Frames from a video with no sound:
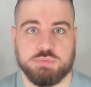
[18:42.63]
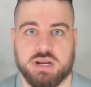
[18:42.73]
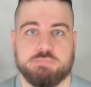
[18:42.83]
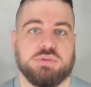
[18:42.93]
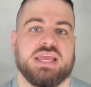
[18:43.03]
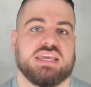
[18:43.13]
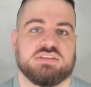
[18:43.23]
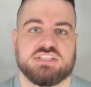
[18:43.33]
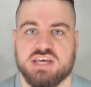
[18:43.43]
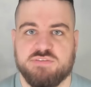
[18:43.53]
but I'm playing
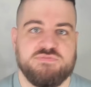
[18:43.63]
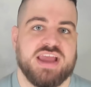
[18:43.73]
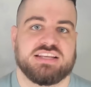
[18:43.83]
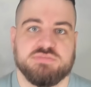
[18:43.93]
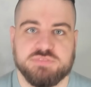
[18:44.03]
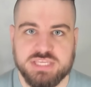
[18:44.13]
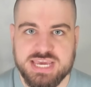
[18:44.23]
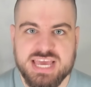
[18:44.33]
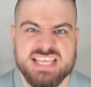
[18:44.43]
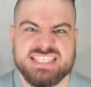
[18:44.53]
it to
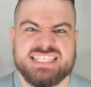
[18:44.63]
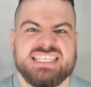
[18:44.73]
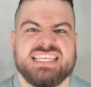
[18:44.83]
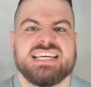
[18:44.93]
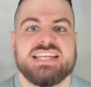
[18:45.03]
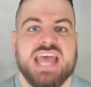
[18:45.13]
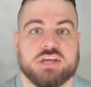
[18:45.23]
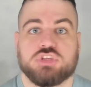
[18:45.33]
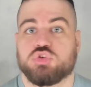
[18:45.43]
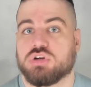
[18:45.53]
effectively see an
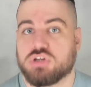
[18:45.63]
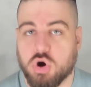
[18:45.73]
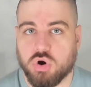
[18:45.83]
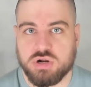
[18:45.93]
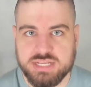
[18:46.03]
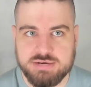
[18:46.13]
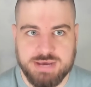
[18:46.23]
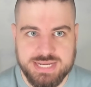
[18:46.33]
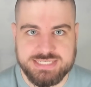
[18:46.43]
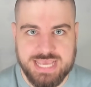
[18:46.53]
extra card in
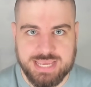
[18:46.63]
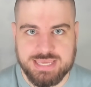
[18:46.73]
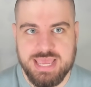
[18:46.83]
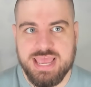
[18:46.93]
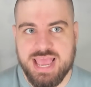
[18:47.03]
my deck.